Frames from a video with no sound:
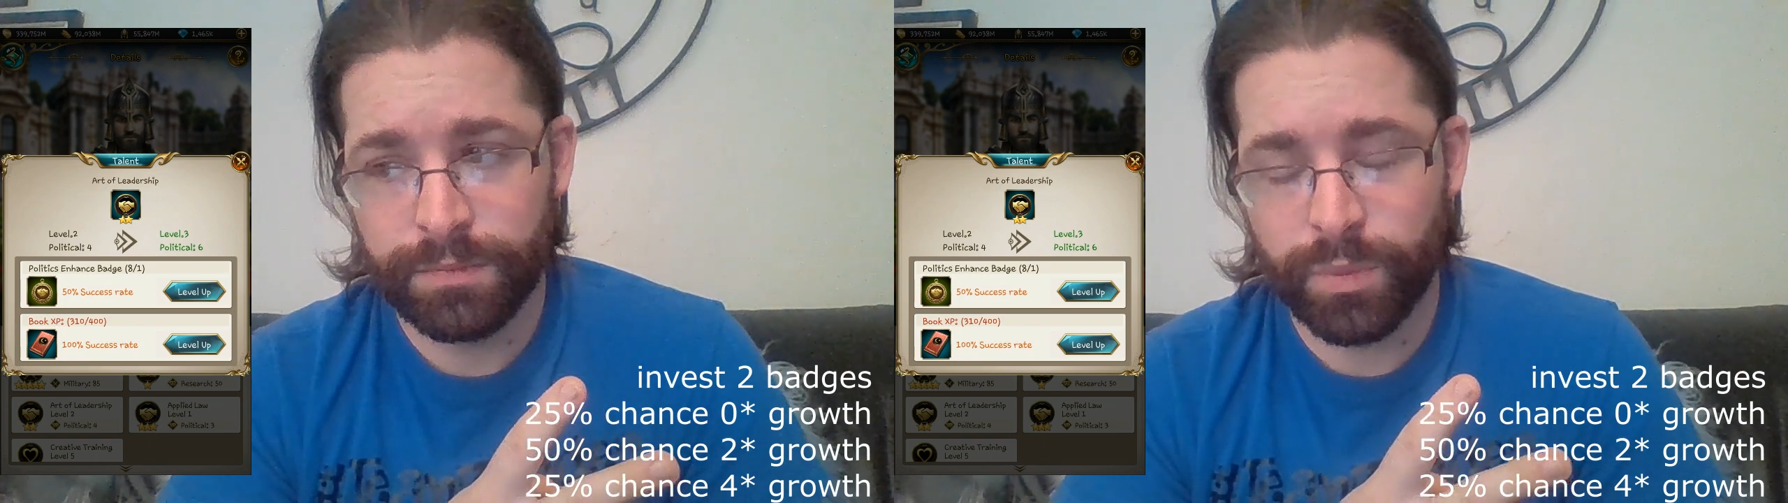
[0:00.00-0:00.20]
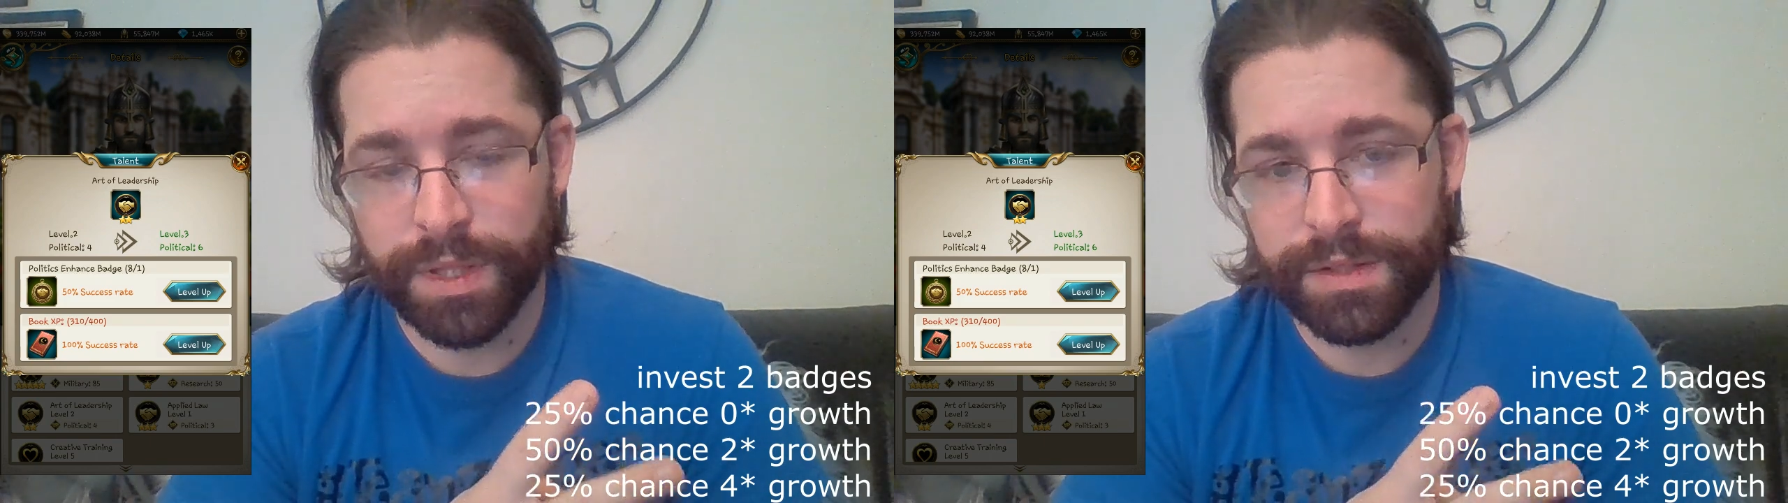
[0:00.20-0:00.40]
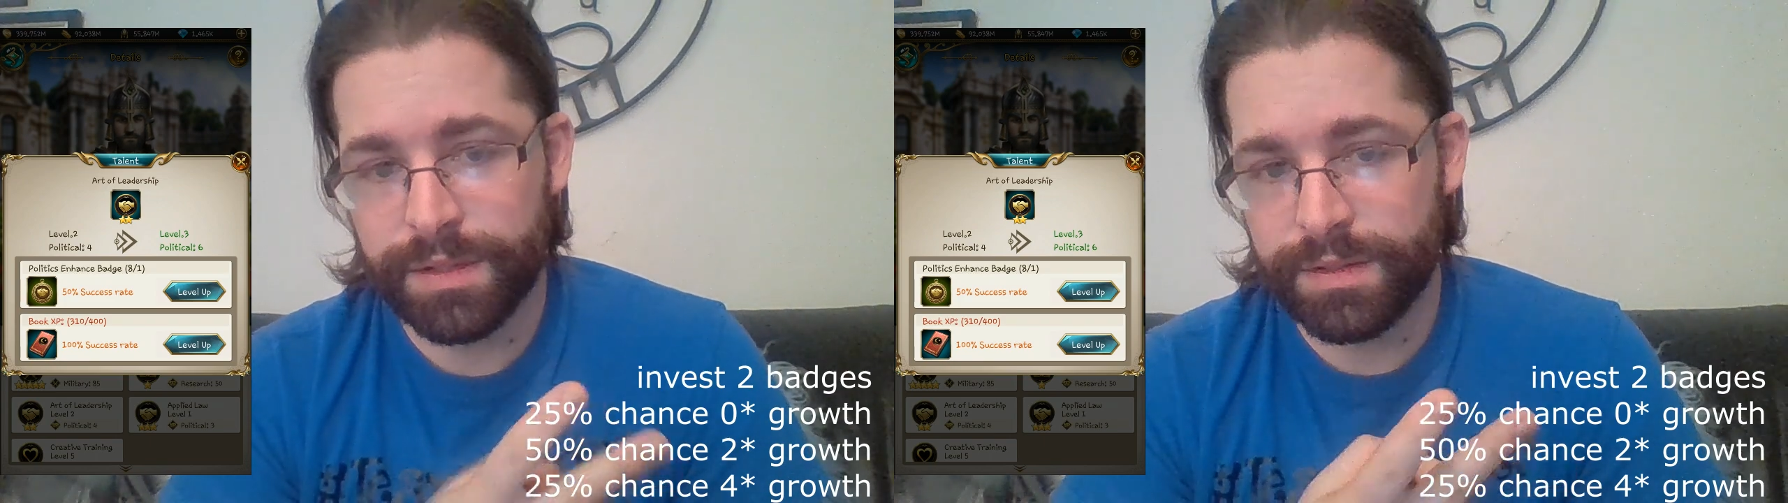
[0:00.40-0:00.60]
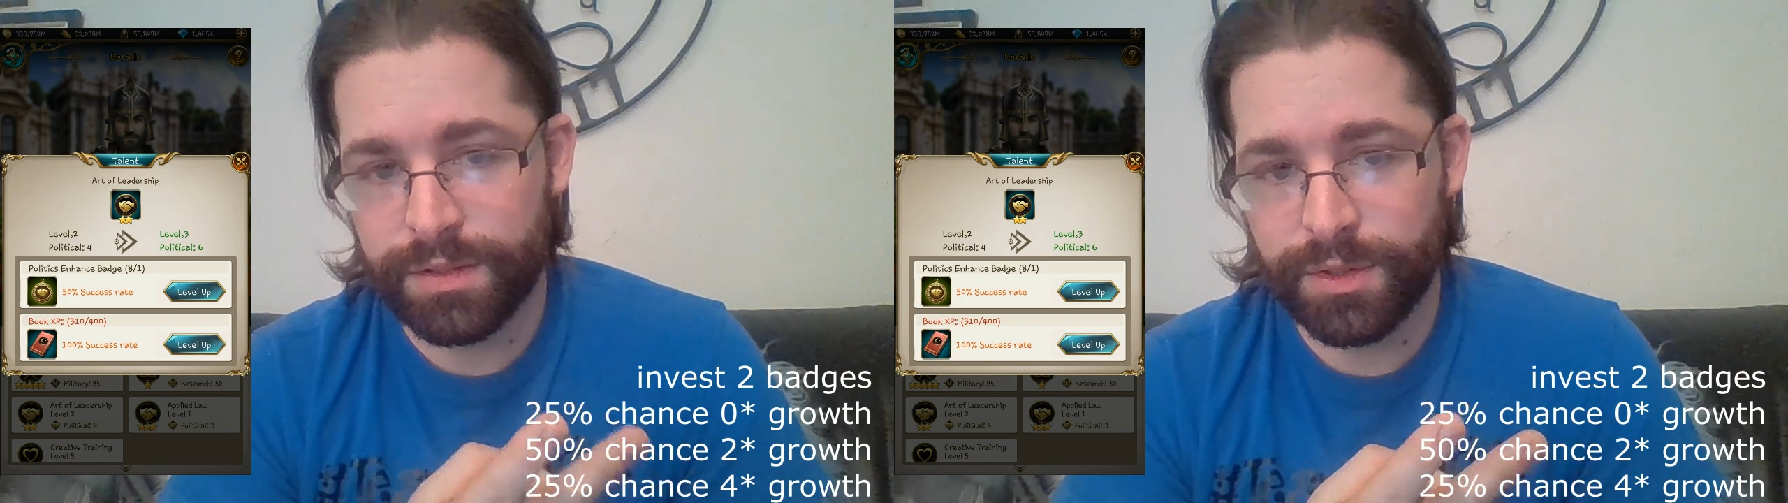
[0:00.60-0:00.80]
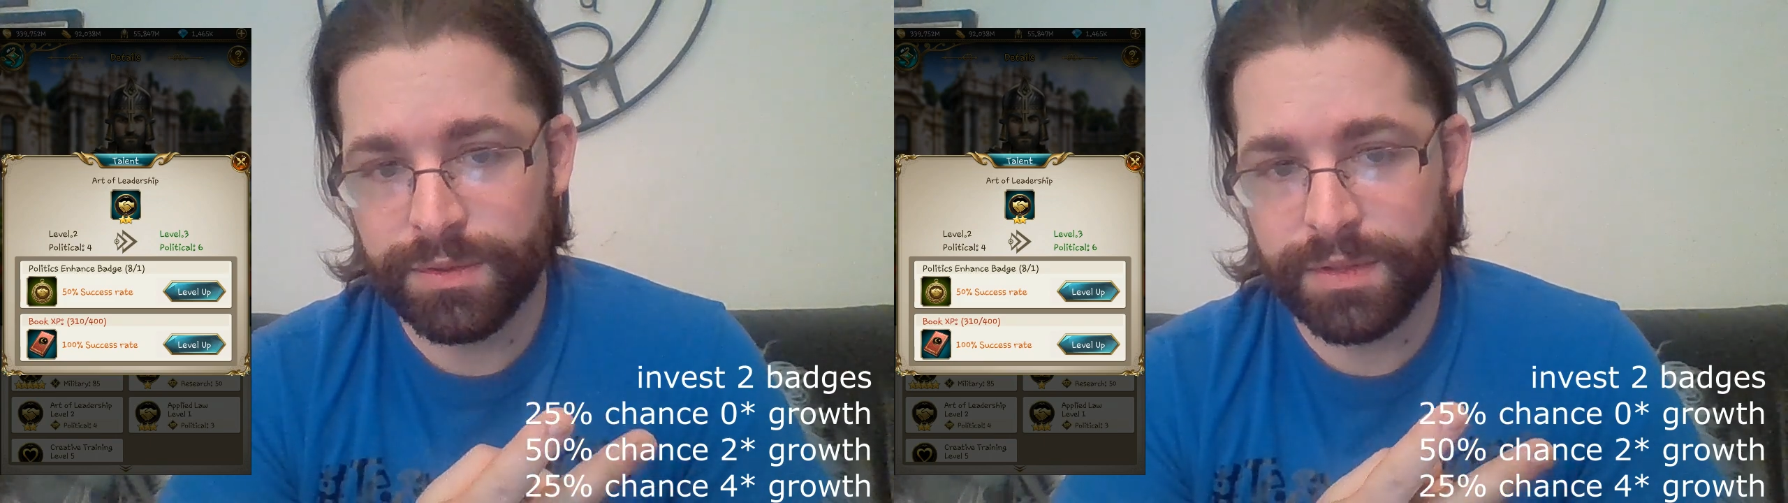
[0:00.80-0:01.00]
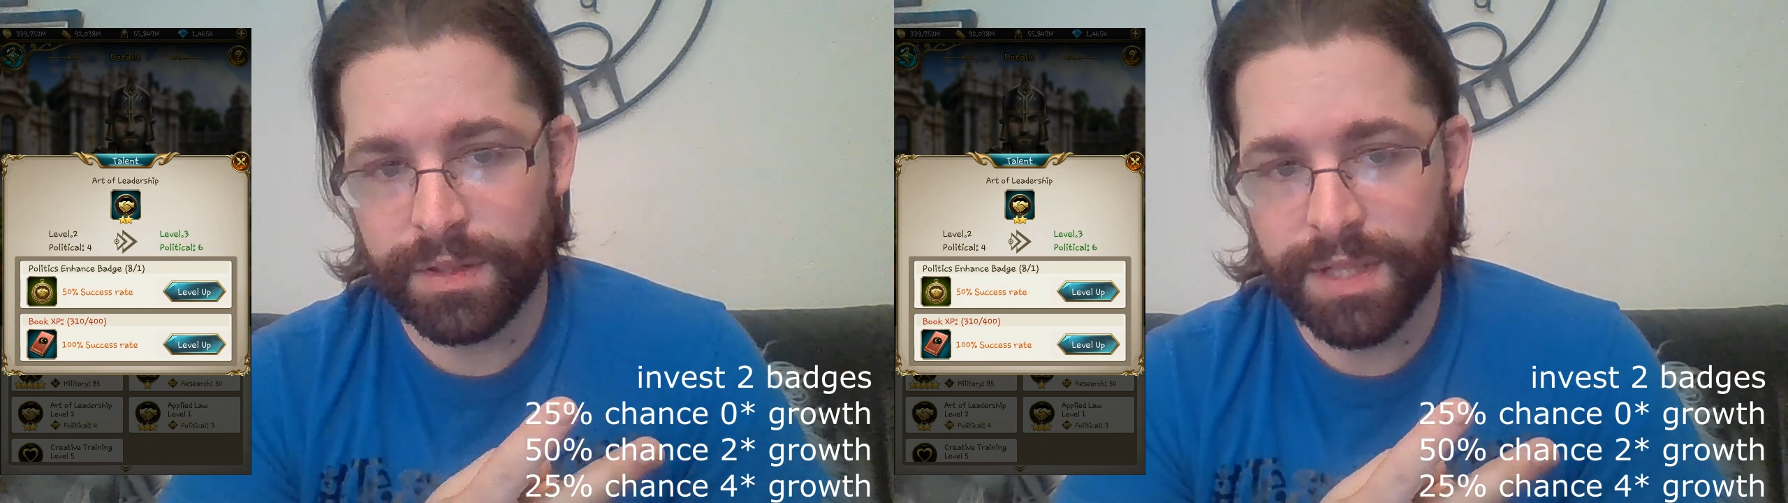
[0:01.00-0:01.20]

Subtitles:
which it's a 2-star